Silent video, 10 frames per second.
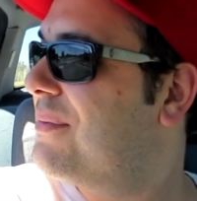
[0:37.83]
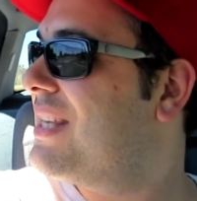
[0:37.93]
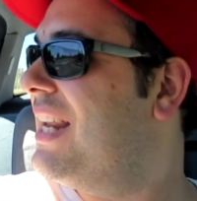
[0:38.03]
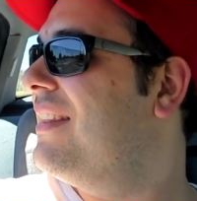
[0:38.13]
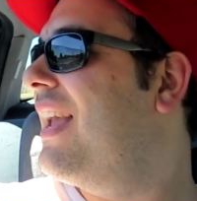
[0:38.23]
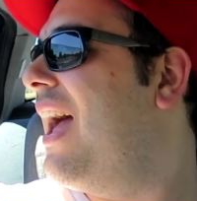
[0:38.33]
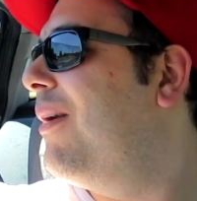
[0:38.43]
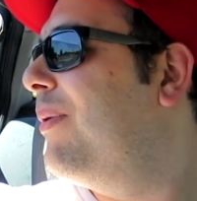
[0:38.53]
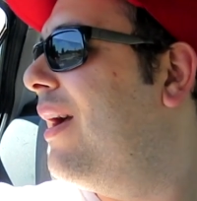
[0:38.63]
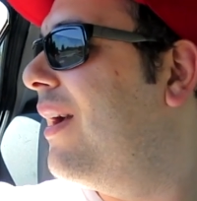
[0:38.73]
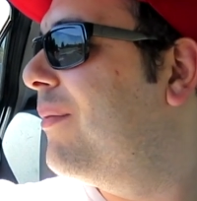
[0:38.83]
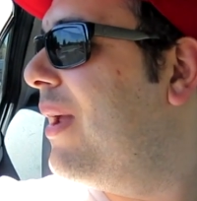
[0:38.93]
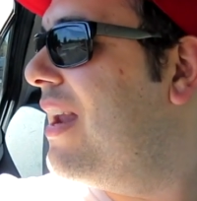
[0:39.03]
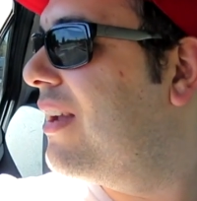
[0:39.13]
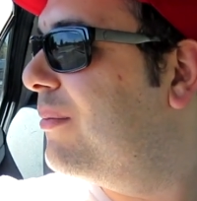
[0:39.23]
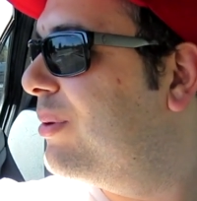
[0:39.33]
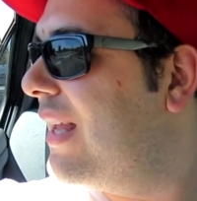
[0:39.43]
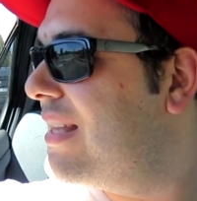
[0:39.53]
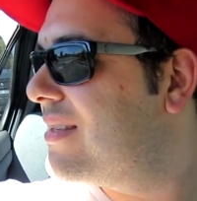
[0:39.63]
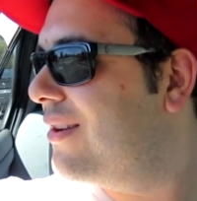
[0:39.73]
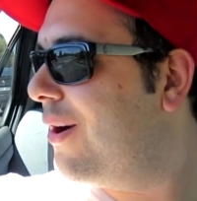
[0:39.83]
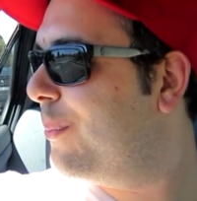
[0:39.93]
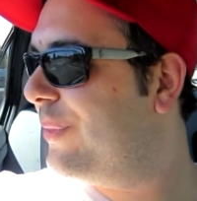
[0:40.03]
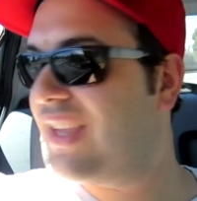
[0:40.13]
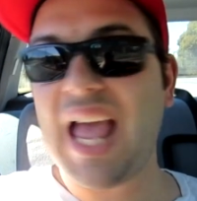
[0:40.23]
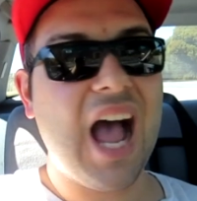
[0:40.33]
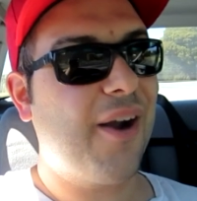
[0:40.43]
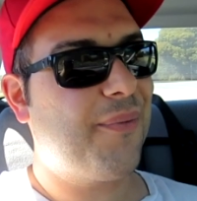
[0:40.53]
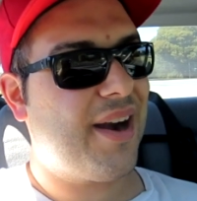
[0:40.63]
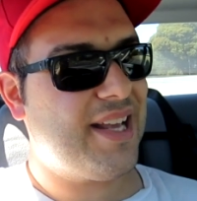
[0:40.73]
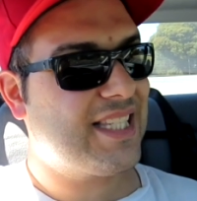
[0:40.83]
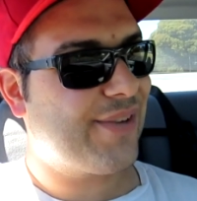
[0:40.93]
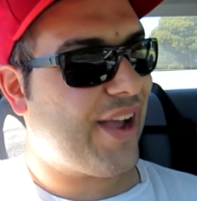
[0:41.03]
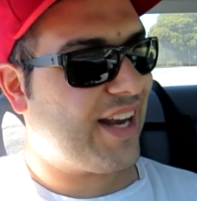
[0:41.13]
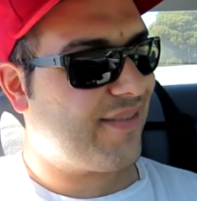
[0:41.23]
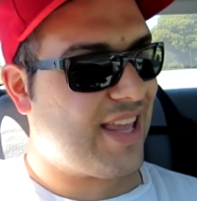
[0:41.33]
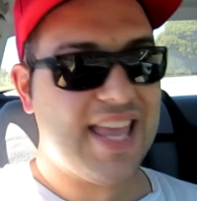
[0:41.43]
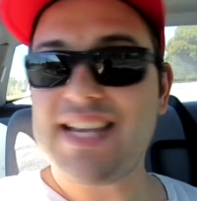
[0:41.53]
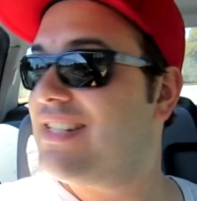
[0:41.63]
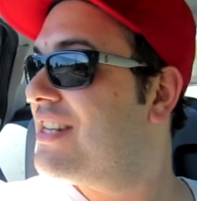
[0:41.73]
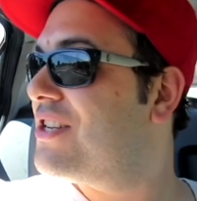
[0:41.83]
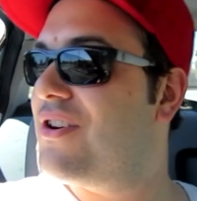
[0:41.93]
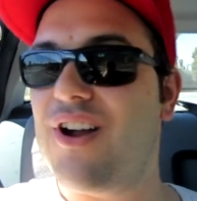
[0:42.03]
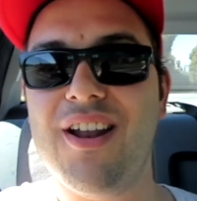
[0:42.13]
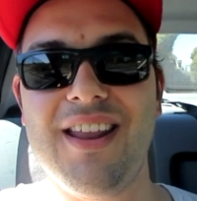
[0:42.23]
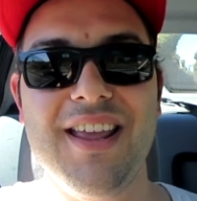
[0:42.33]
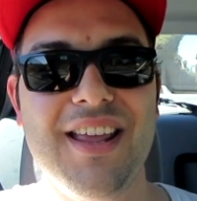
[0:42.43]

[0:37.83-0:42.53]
I'm sitting in the car park being a complete snob with the car running so I can have the air conditioner on.